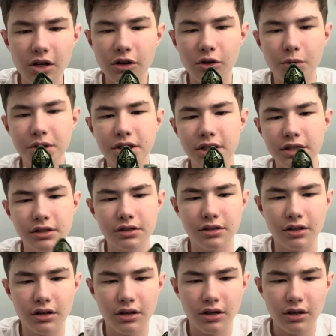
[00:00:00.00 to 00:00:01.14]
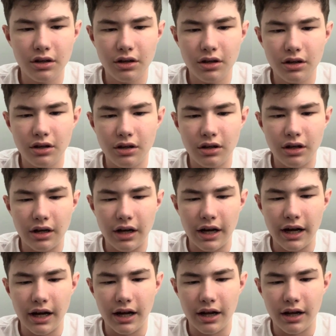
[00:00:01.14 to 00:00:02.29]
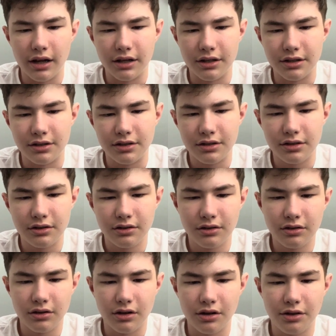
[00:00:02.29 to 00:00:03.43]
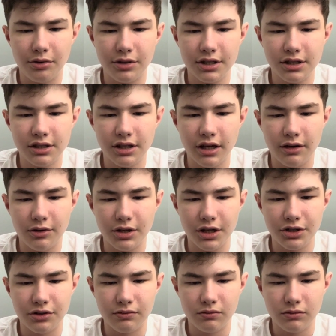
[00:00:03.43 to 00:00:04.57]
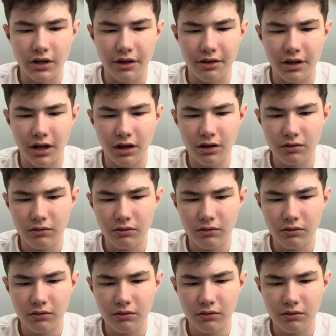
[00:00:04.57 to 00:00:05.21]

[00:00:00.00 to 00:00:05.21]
Quintus has a 360 head rotation, I think.